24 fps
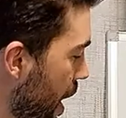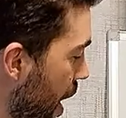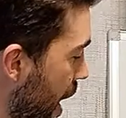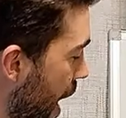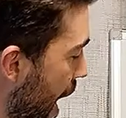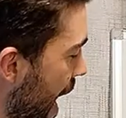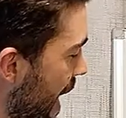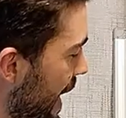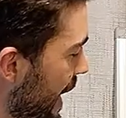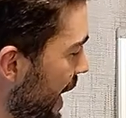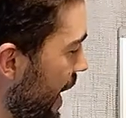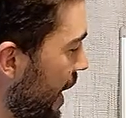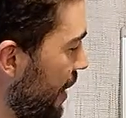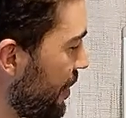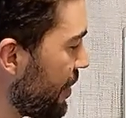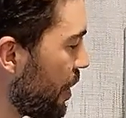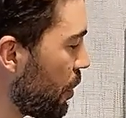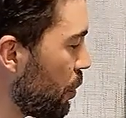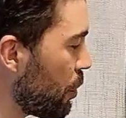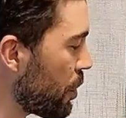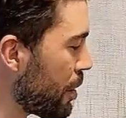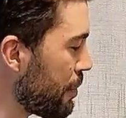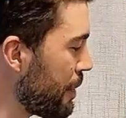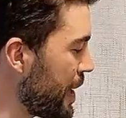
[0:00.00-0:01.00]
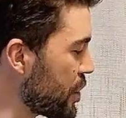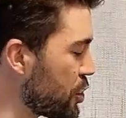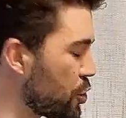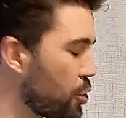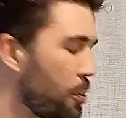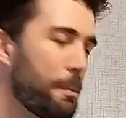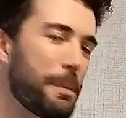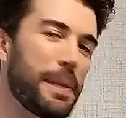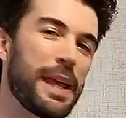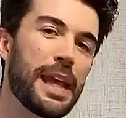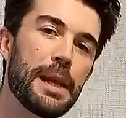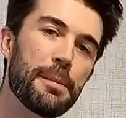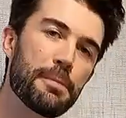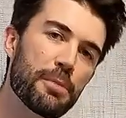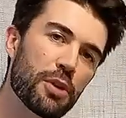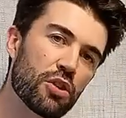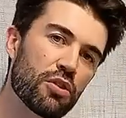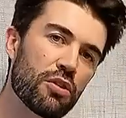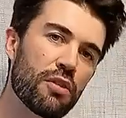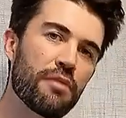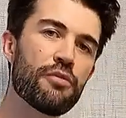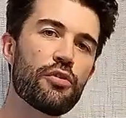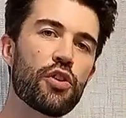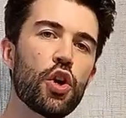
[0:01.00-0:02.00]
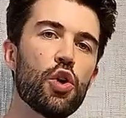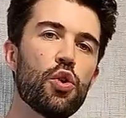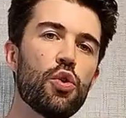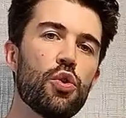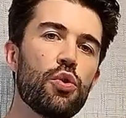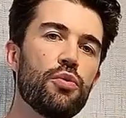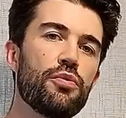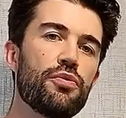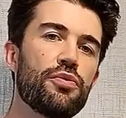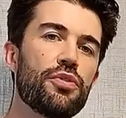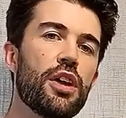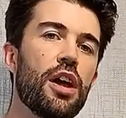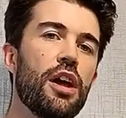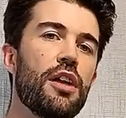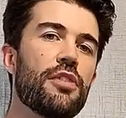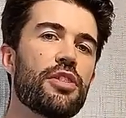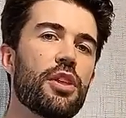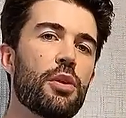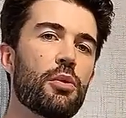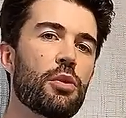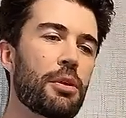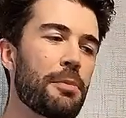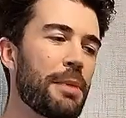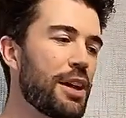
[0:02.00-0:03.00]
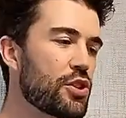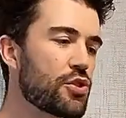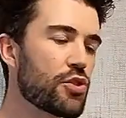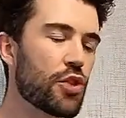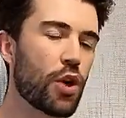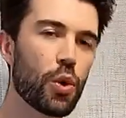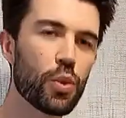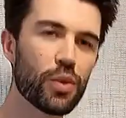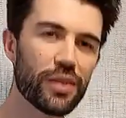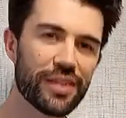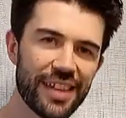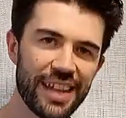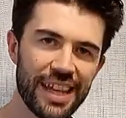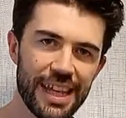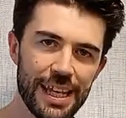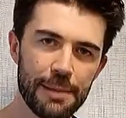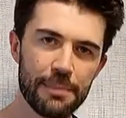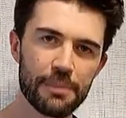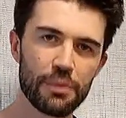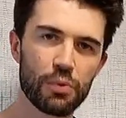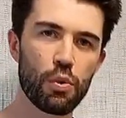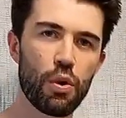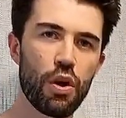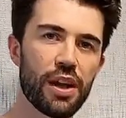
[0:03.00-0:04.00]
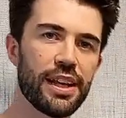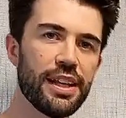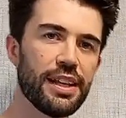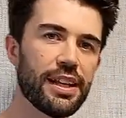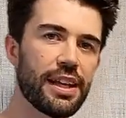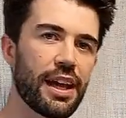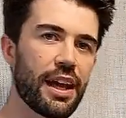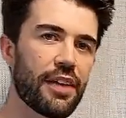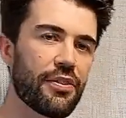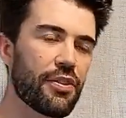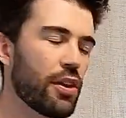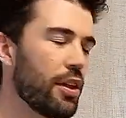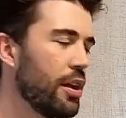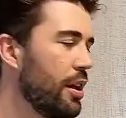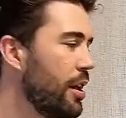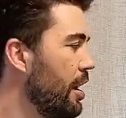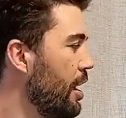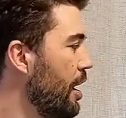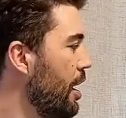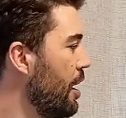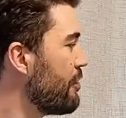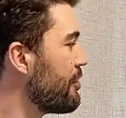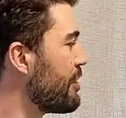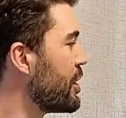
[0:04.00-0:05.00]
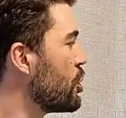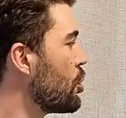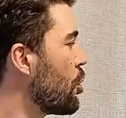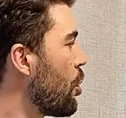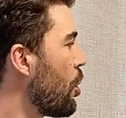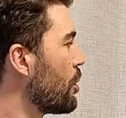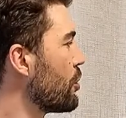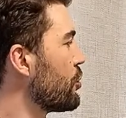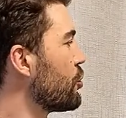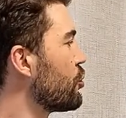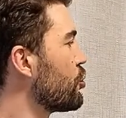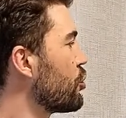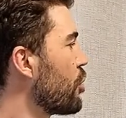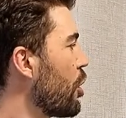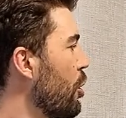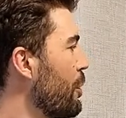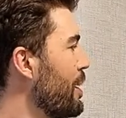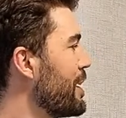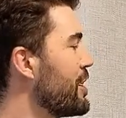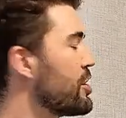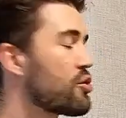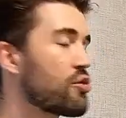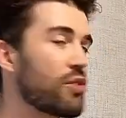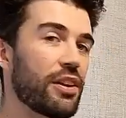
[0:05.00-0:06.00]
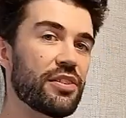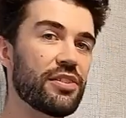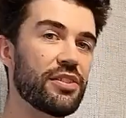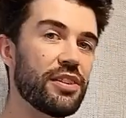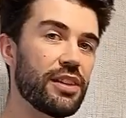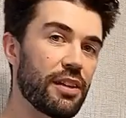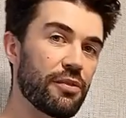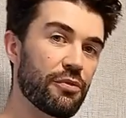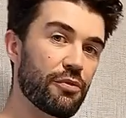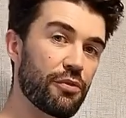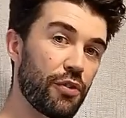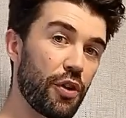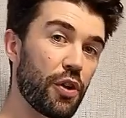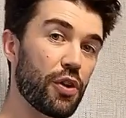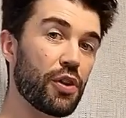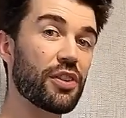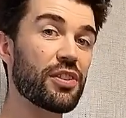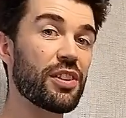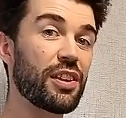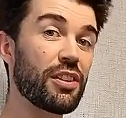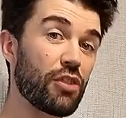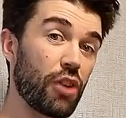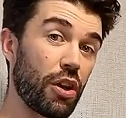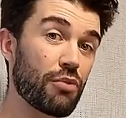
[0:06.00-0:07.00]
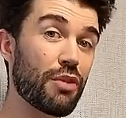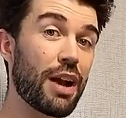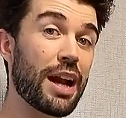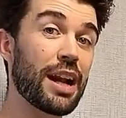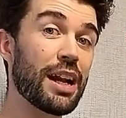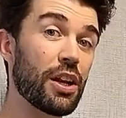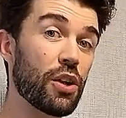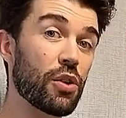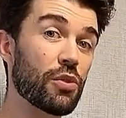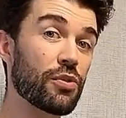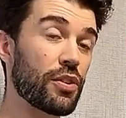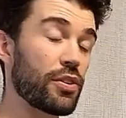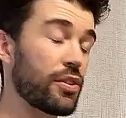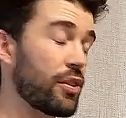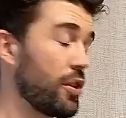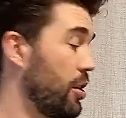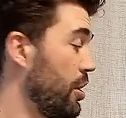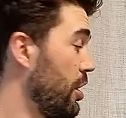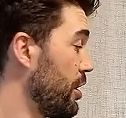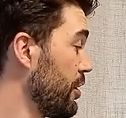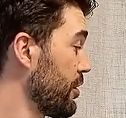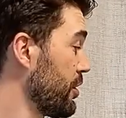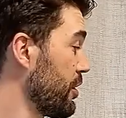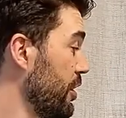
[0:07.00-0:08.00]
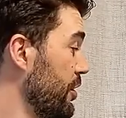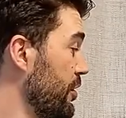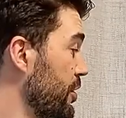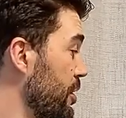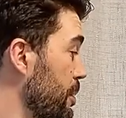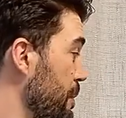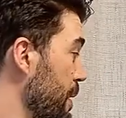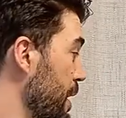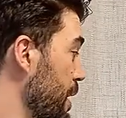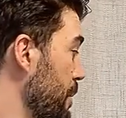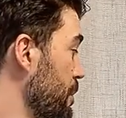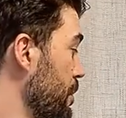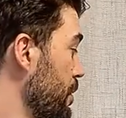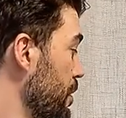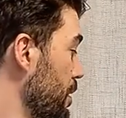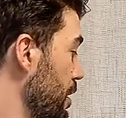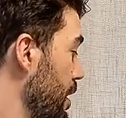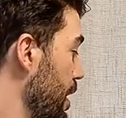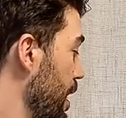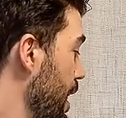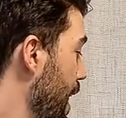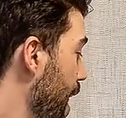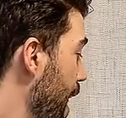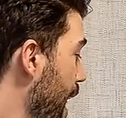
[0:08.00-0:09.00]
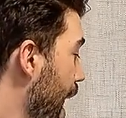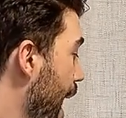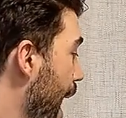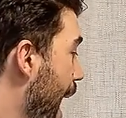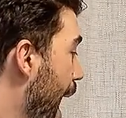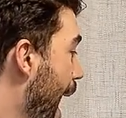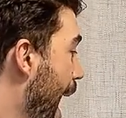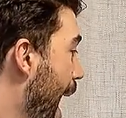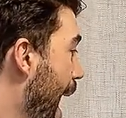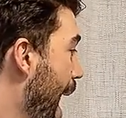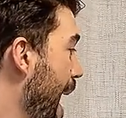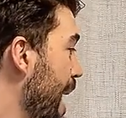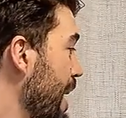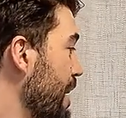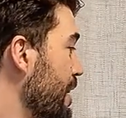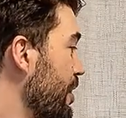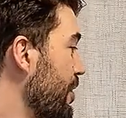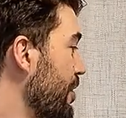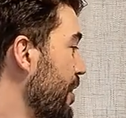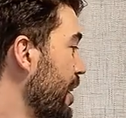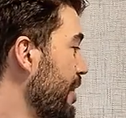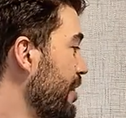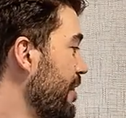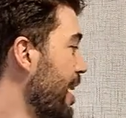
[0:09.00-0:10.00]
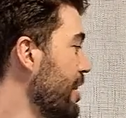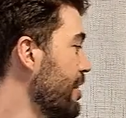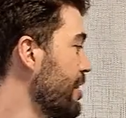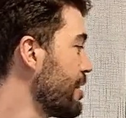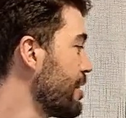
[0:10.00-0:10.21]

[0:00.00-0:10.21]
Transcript: And again, they want to make sure people are involved. They want to make sure the whole team's working together. They're not so interested in focusing directly on the task as the people. And they tend to